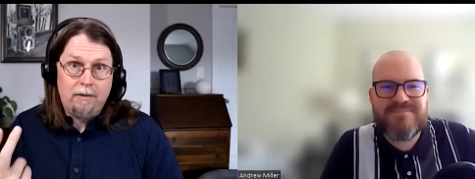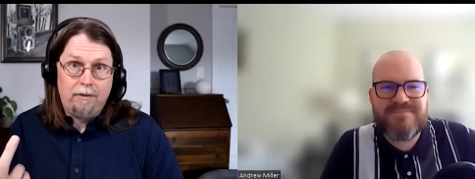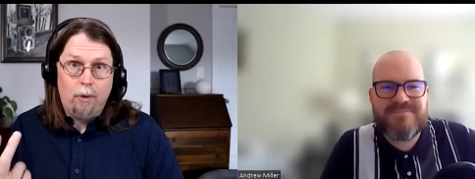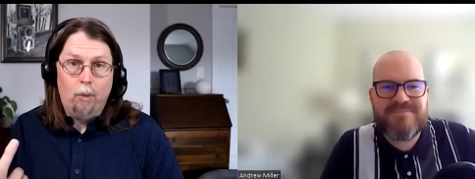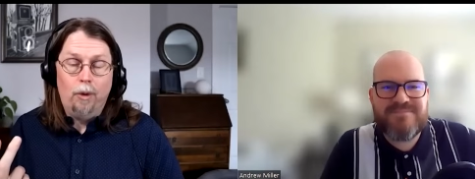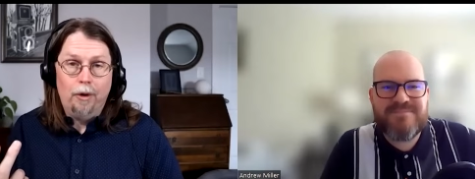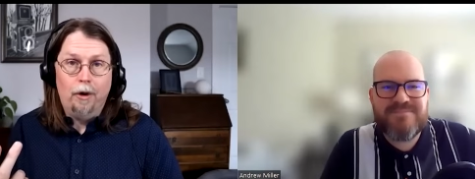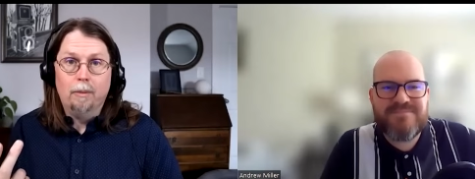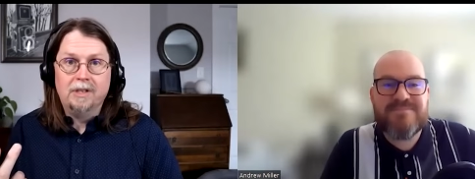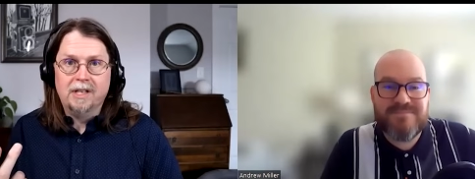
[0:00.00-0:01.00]
Speaker 1: a world of
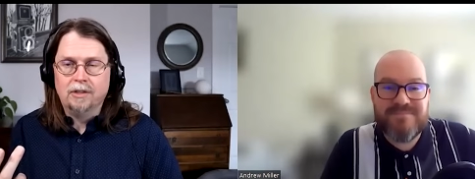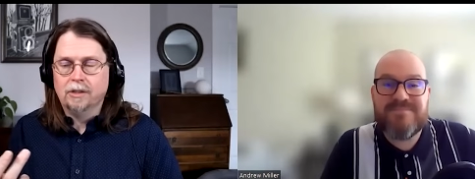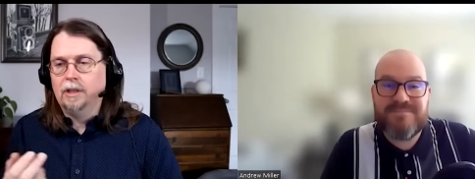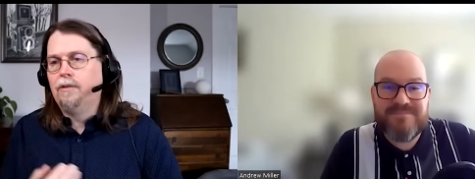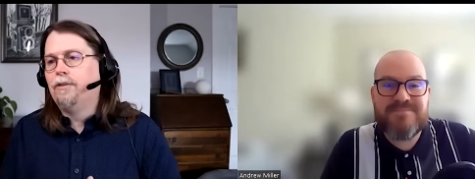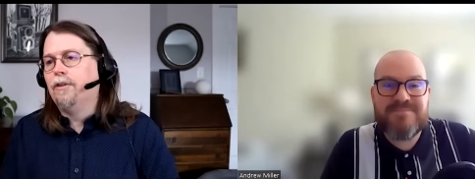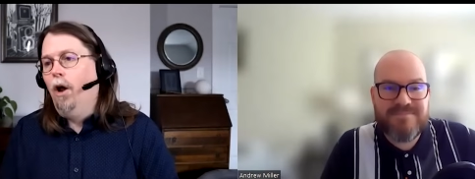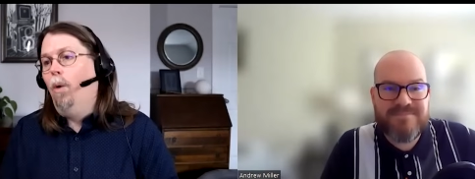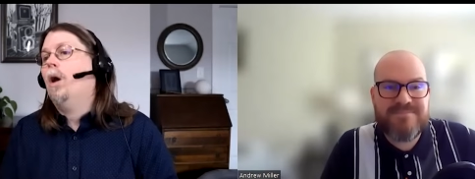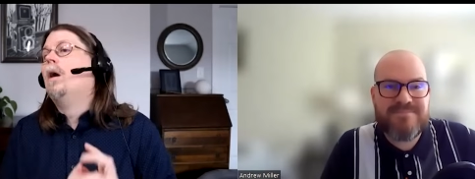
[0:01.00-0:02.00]
hurt potentially. So
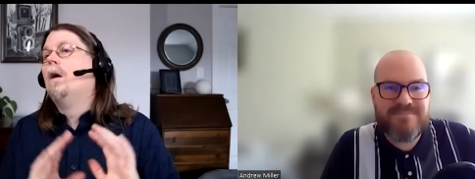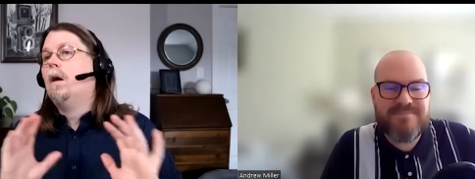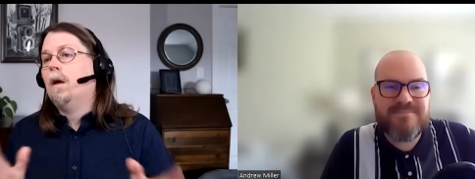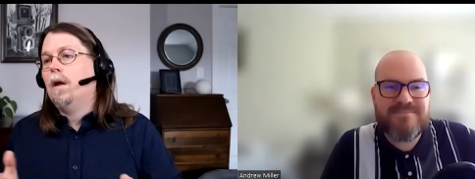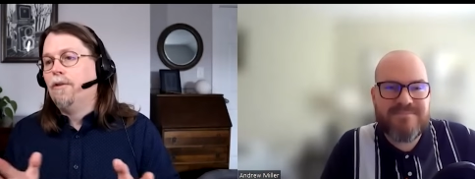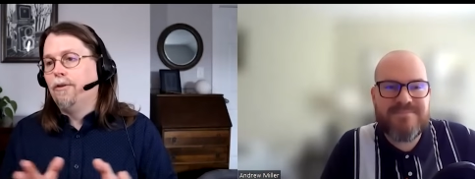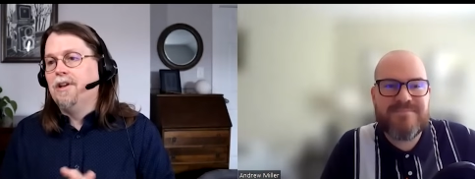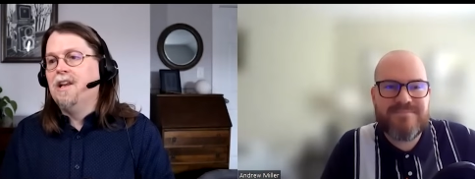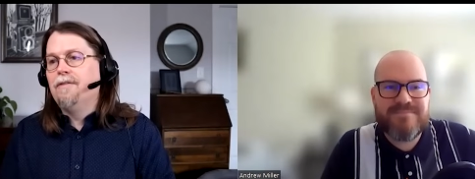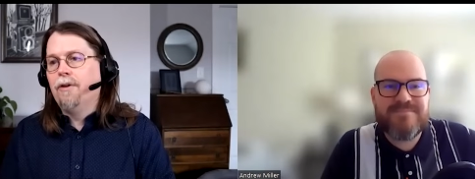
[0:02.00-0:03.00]
I
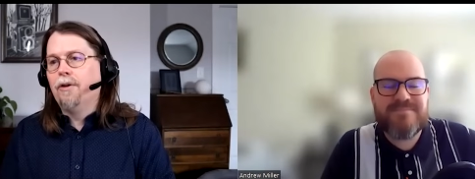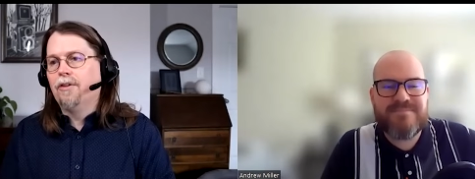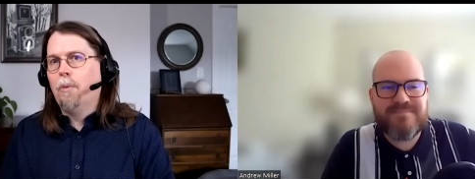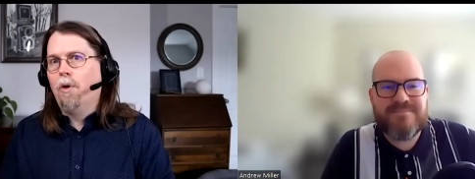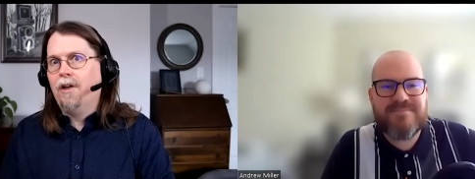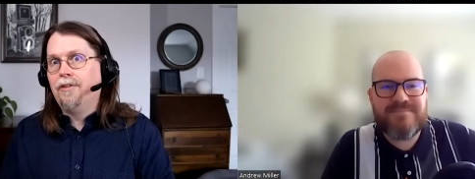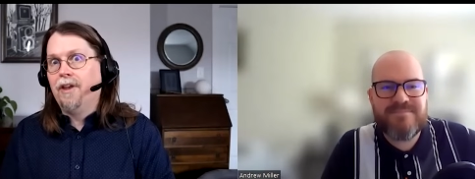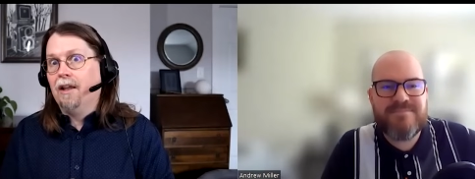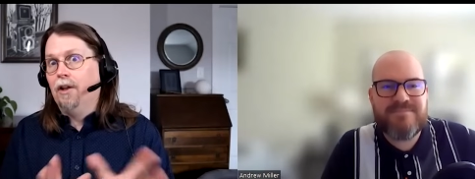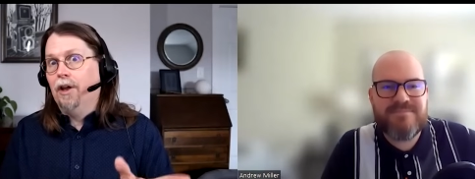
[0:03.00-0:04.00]
tend to focus more on saying,
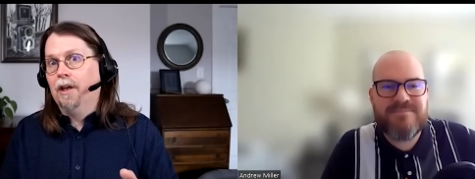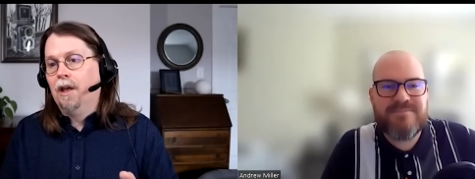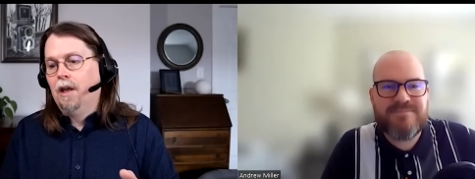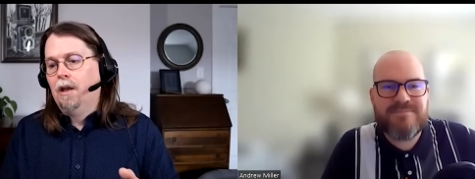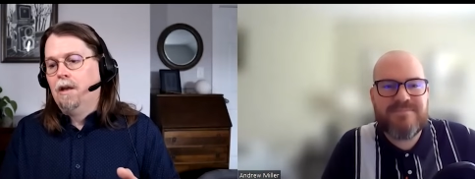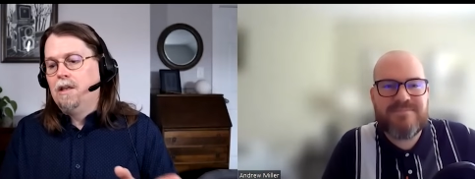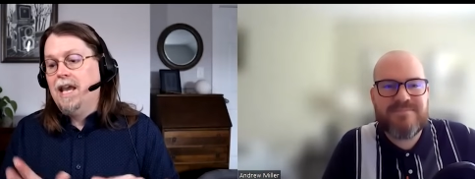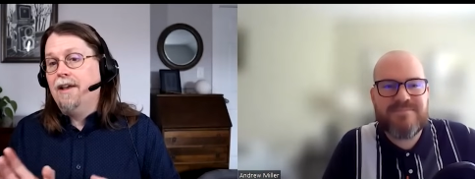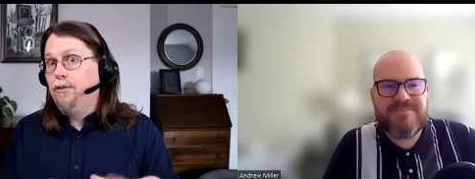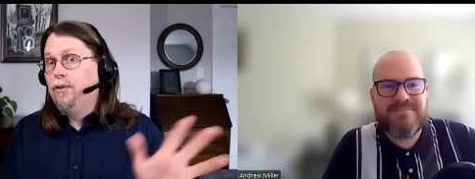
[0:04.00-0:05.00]
look,
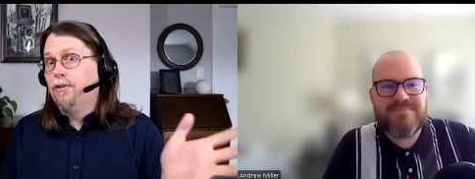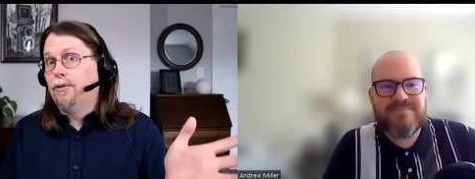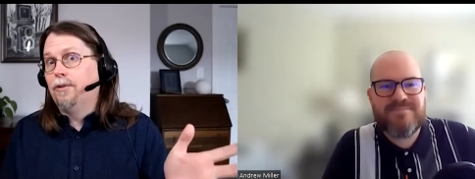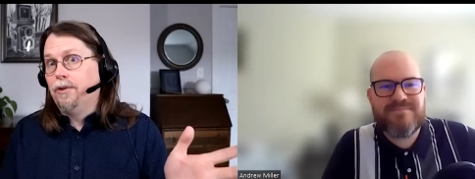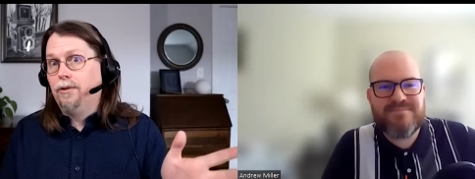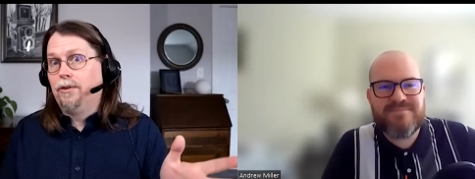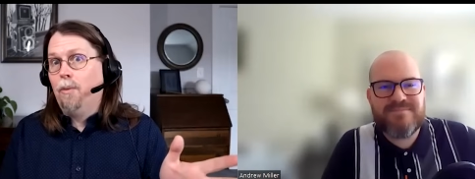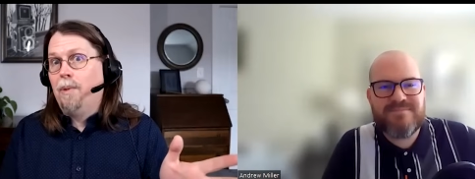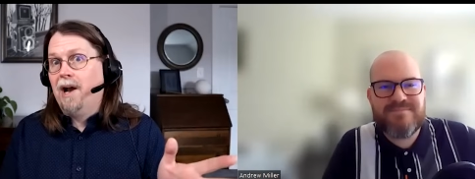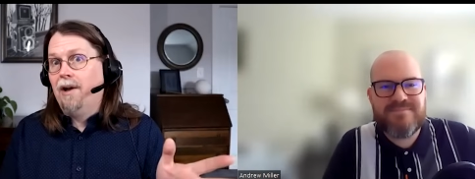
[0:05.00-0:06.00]
yes, you could certainly use
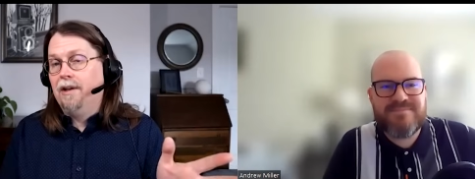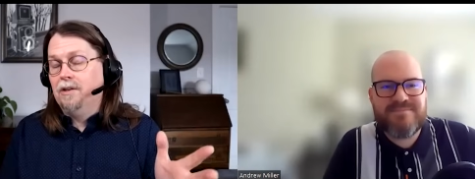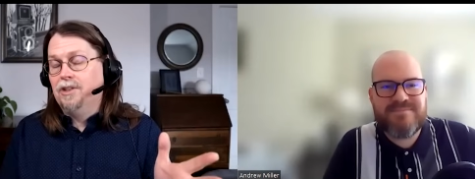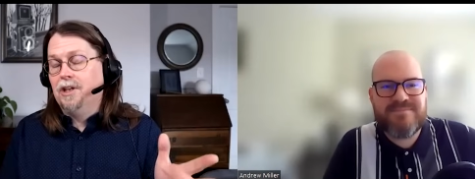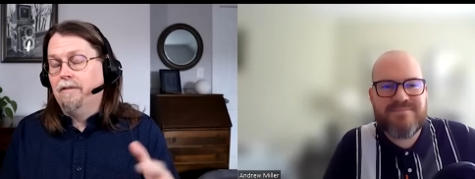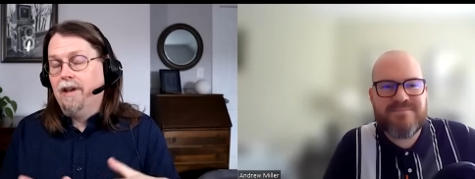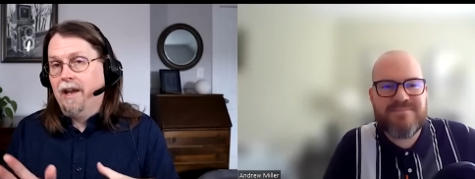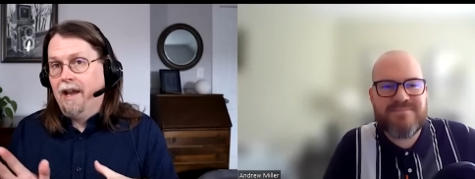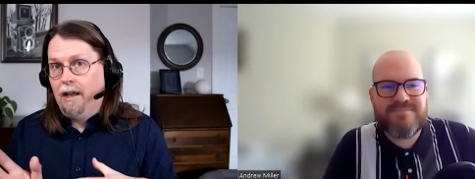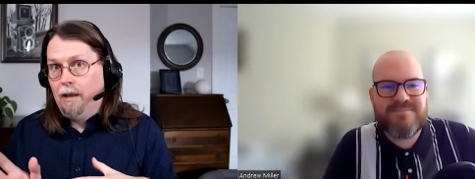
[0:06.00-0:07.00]
Copilot and generative
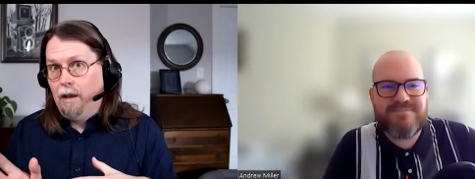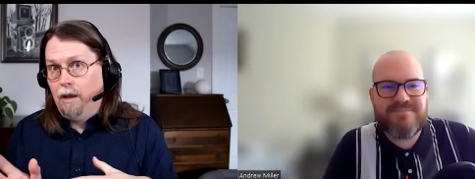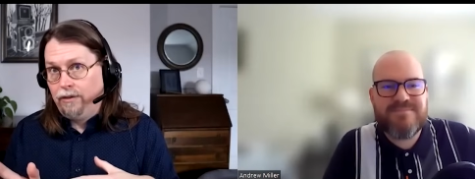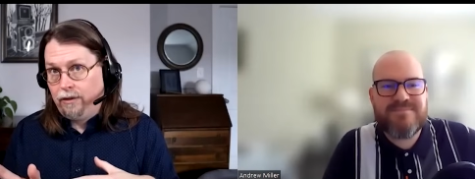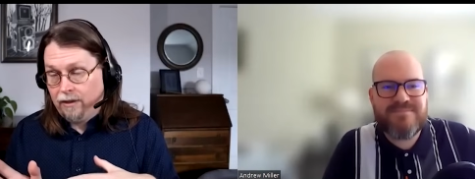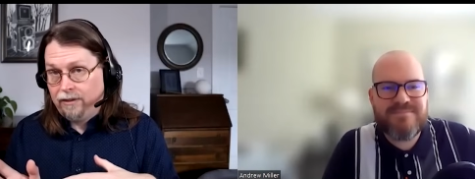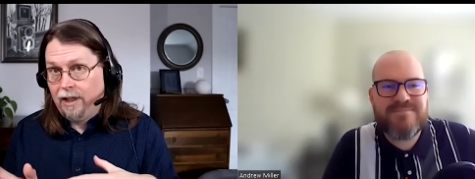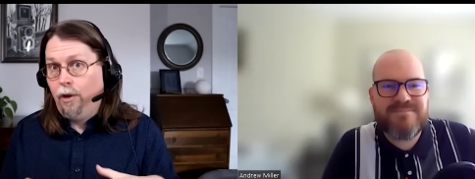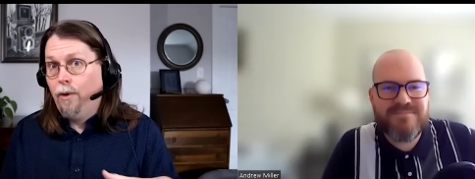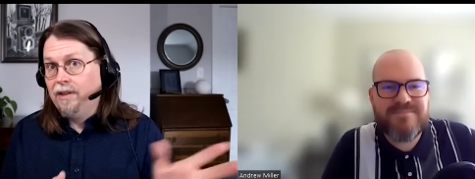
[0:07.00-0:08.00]
AI to
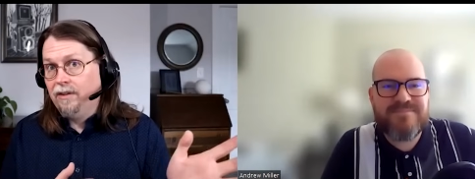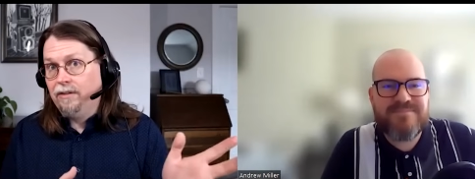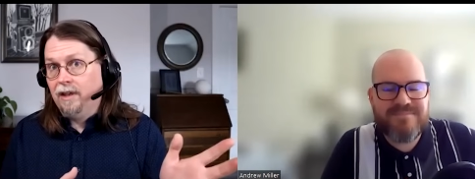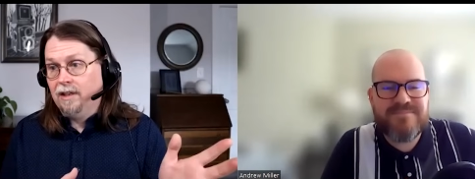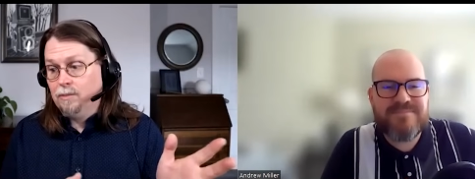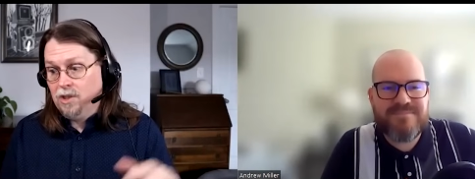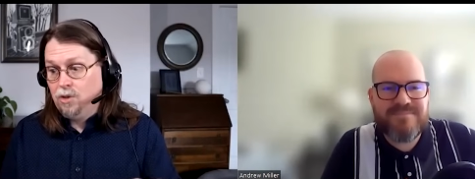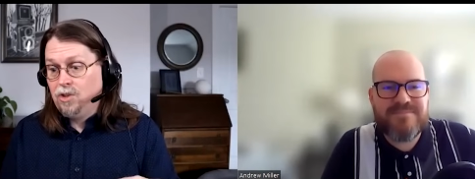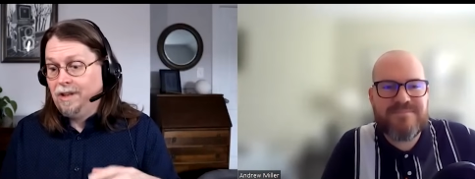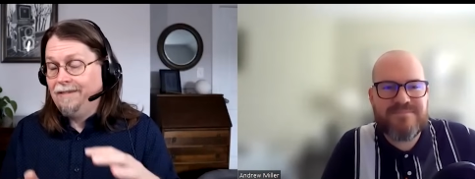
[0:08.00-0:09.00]
accelerate these things, but you
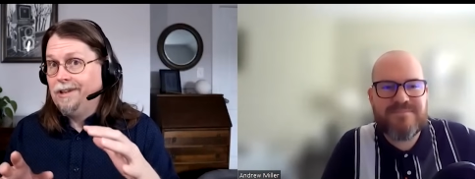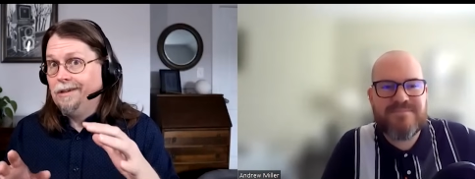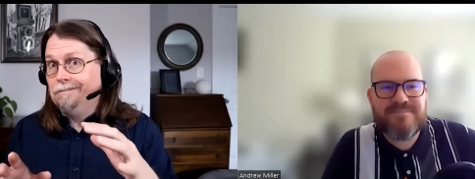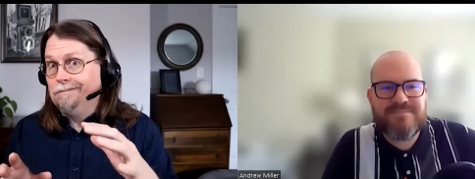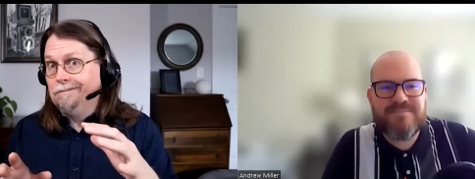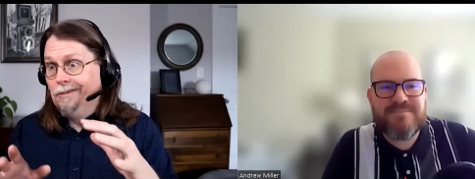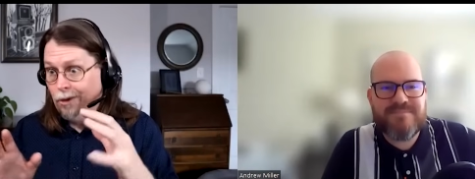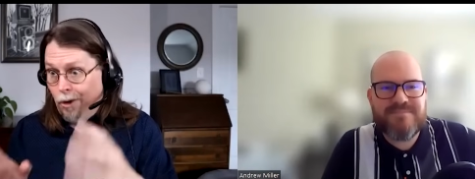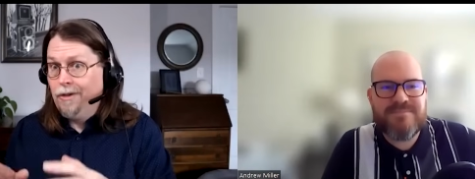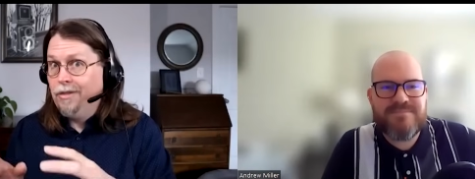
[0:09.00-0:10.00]
still have to
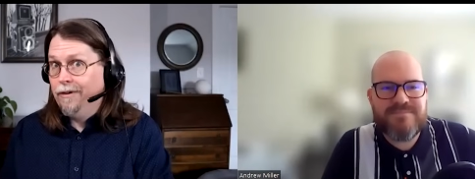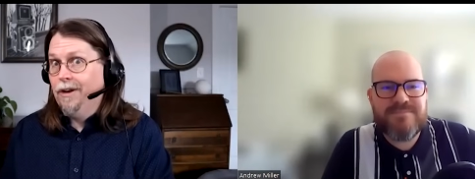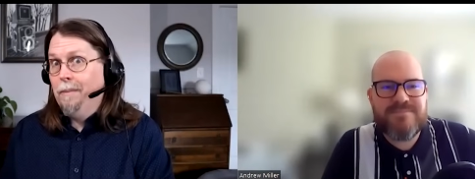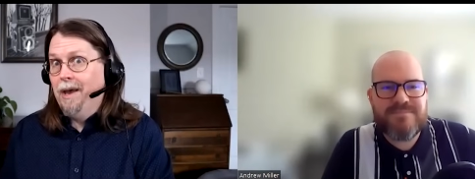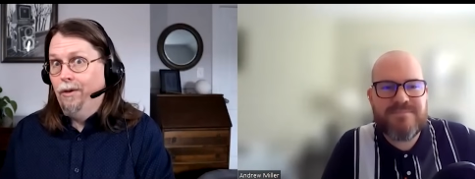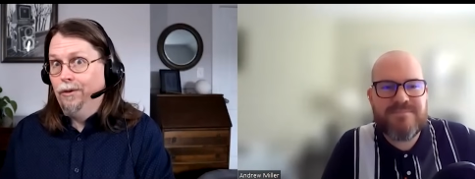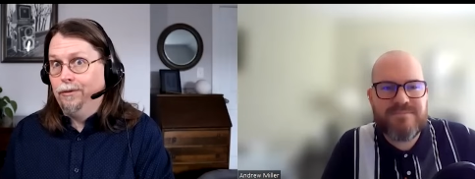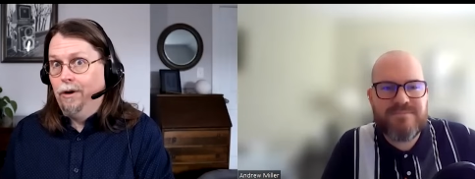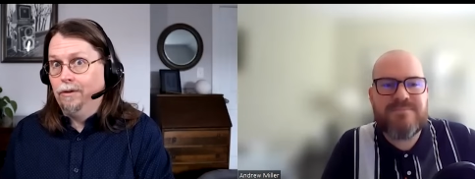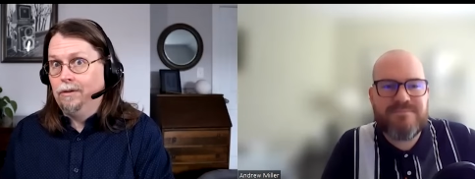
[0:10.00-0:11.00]
learn the fundamentals
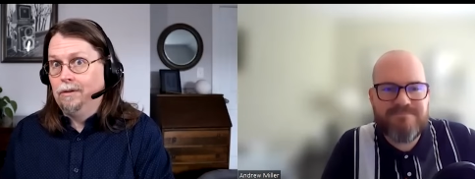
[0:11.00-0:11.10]
first,